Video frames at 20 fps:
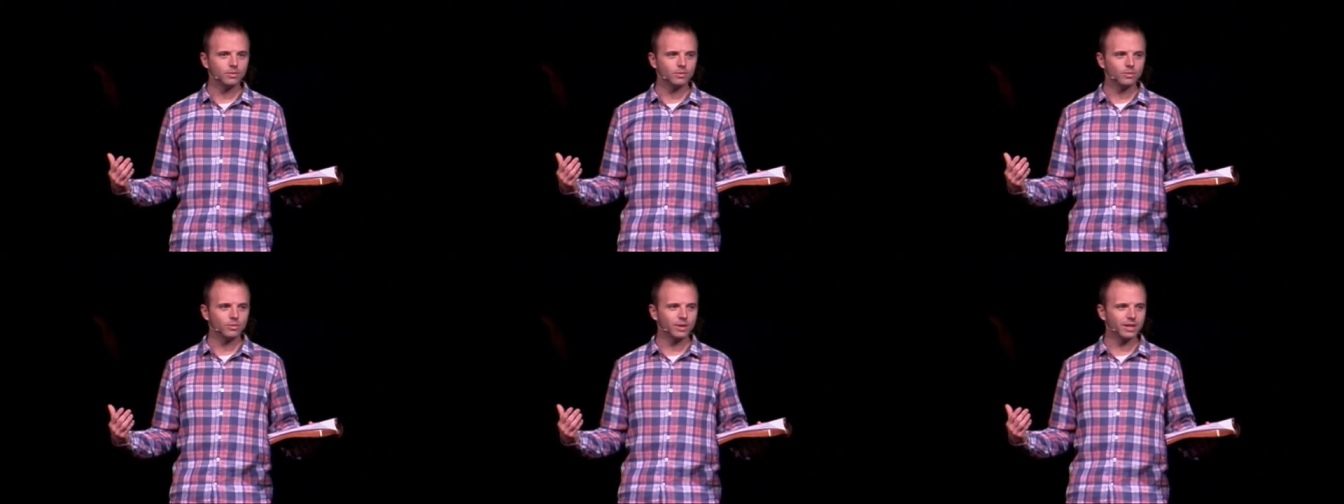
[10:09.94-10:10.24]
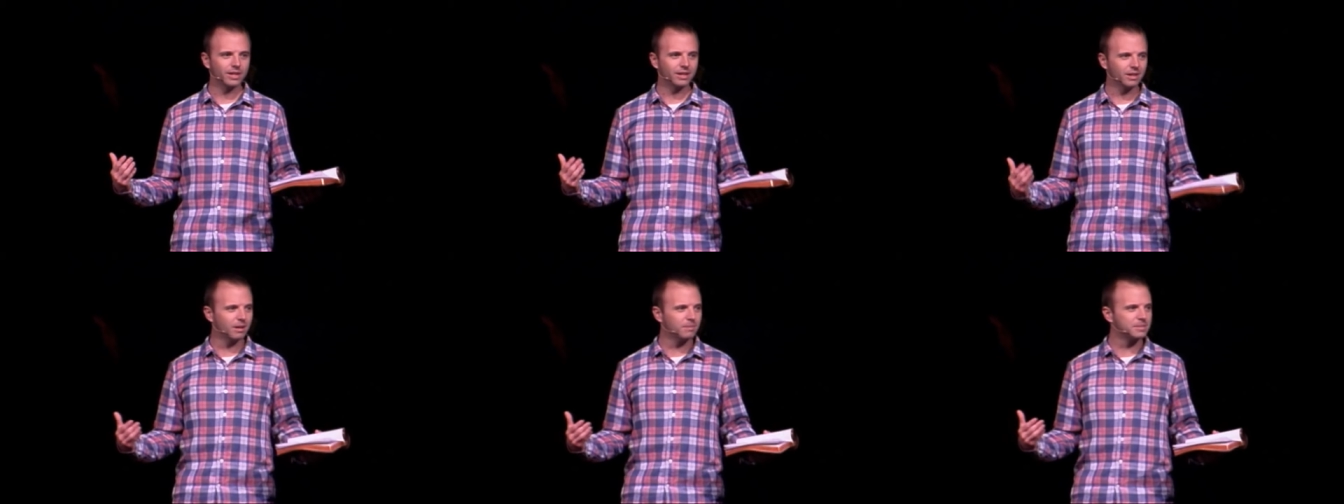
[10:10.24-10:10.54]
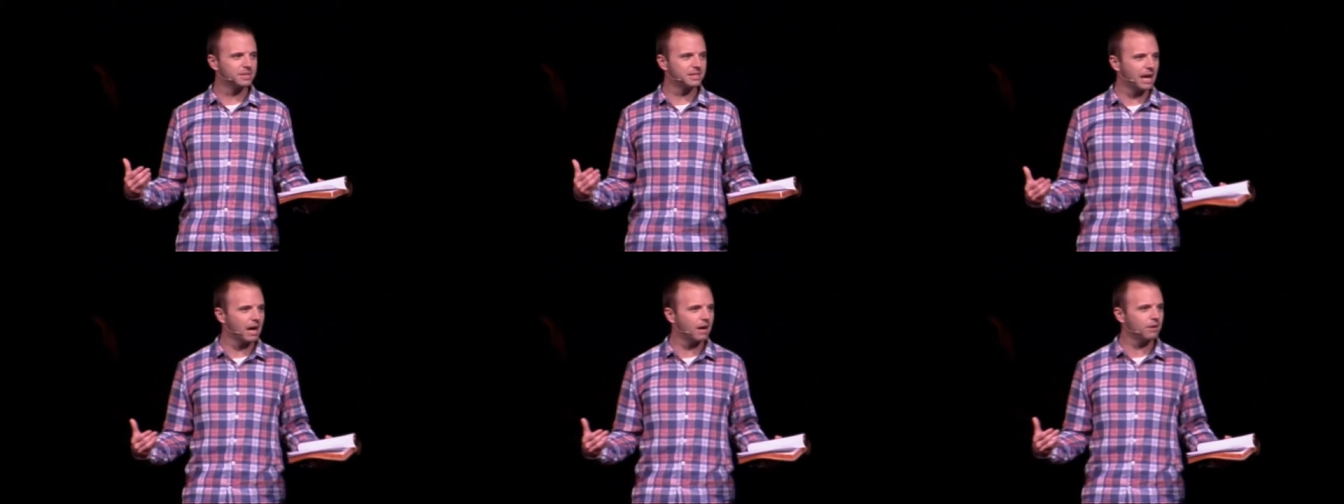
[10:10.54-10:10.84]
when it
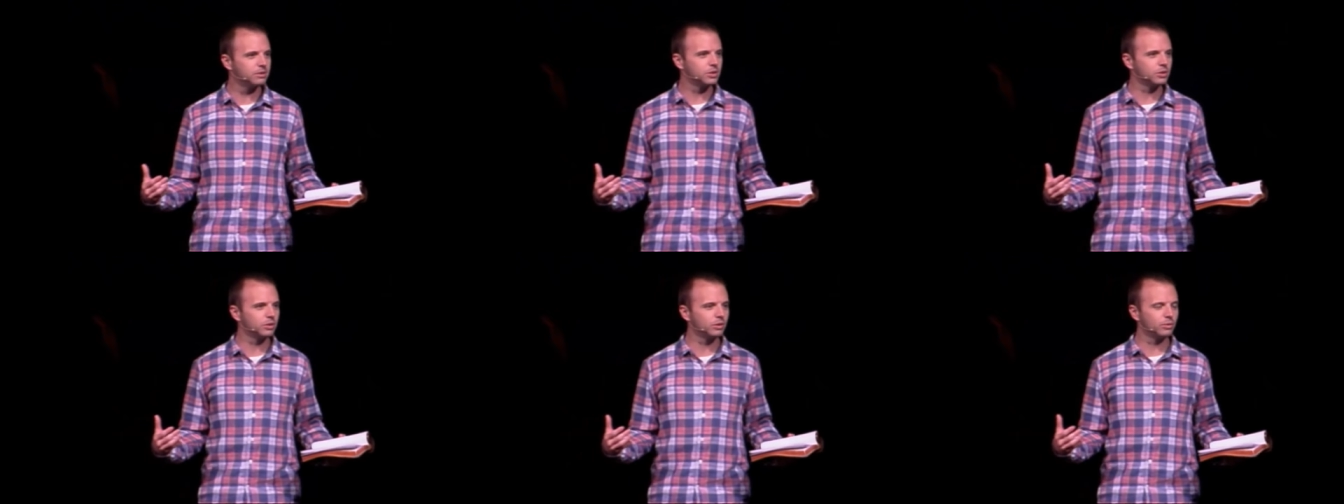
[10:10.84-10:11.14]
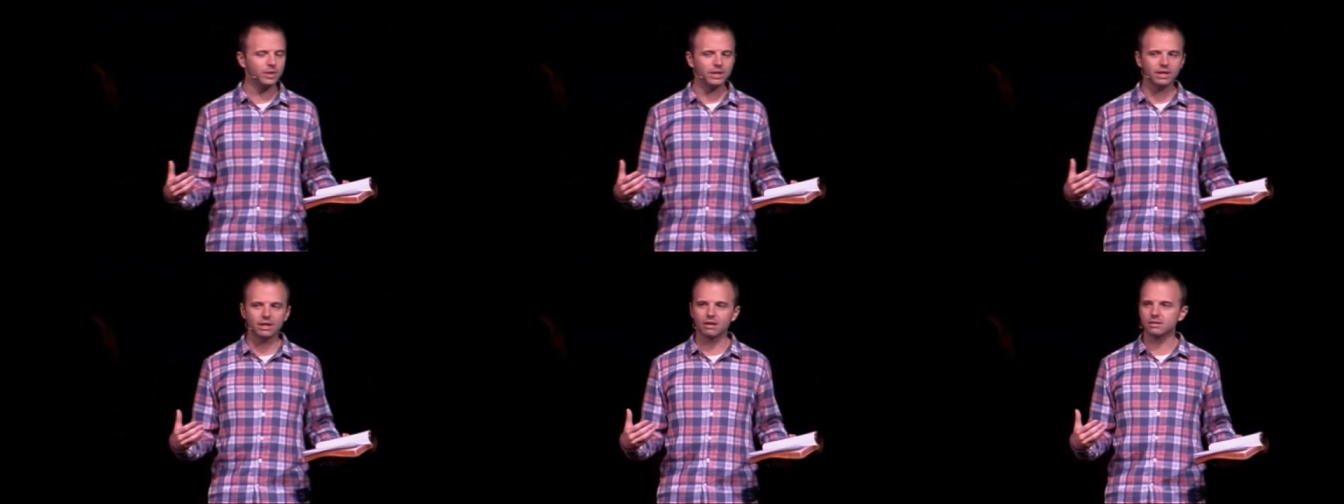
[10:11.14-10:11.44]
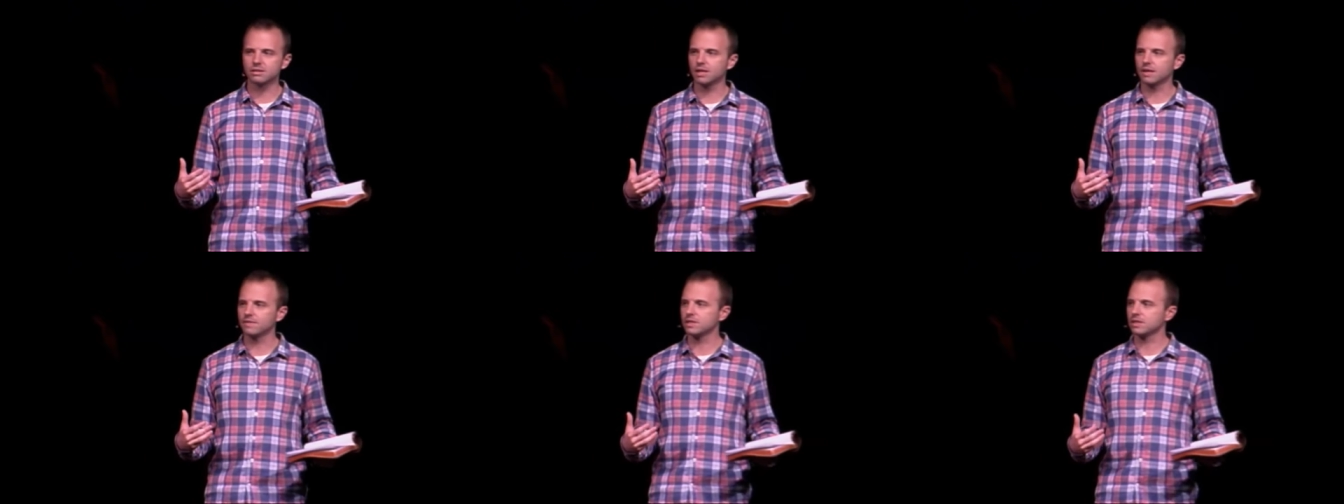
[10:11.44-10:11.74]
comes down to it, we get
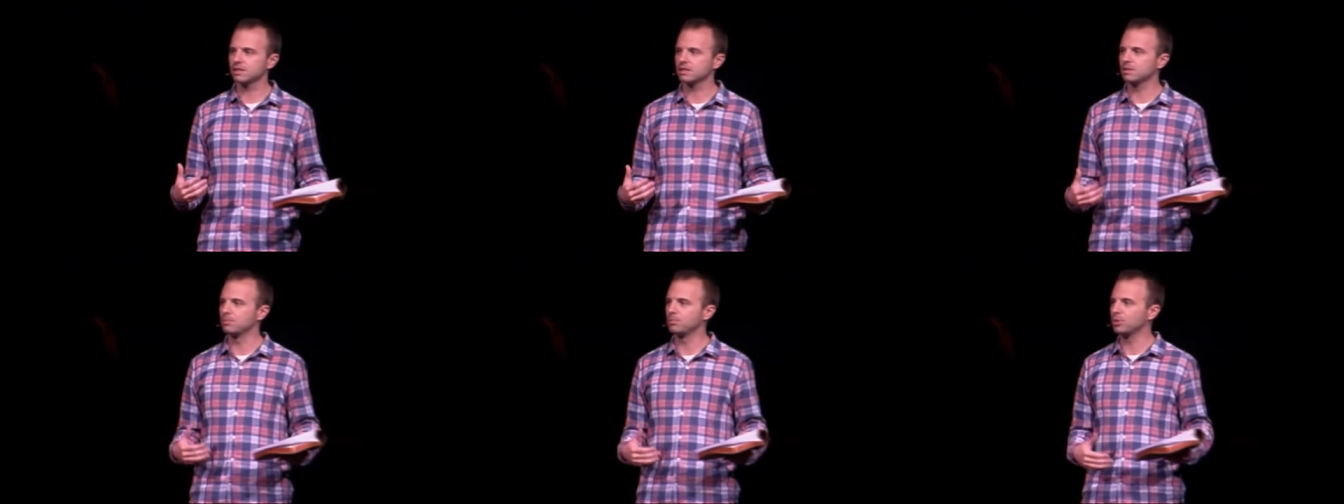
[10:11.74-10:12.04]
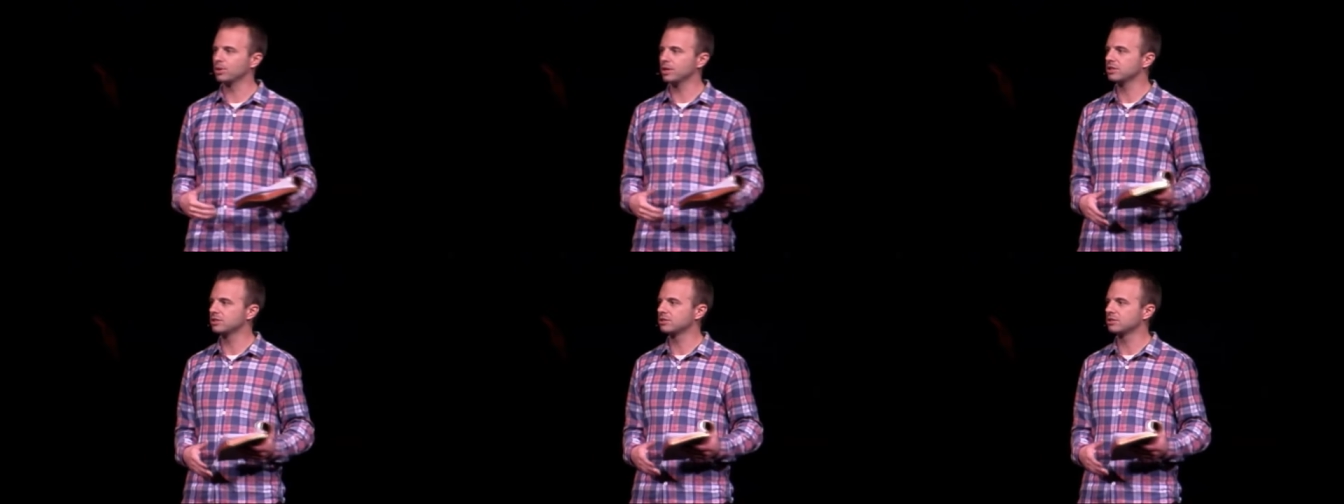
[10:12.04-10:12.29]
ourselves in some pretty